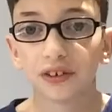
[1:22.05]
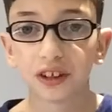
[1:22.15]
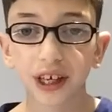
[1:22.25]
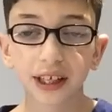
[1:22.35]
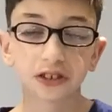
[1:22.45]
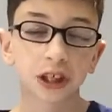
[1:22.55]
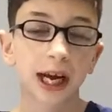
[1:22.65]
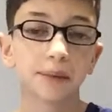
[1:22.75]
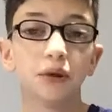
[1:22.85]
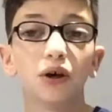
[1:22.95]
The next
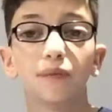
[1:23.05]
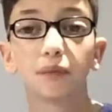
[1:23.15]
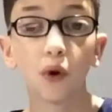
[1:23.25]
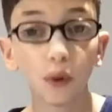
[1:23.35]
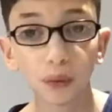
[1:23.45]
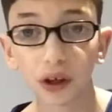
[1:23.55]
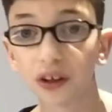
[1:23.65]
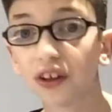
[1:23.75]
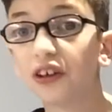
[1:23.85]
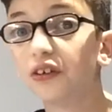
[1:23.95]
game,
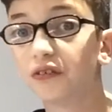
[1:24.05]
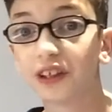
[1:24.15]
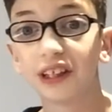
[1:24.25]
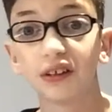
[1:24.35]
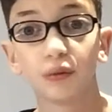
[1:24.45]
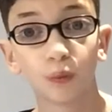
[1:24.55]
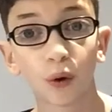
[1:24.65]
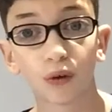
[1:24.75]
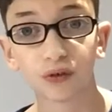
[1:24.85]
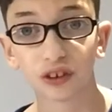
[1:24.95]
Bournemouth v
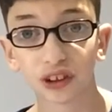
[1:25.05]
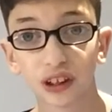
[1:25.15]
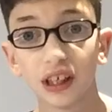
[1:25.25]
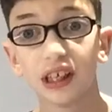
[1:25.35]
Watford.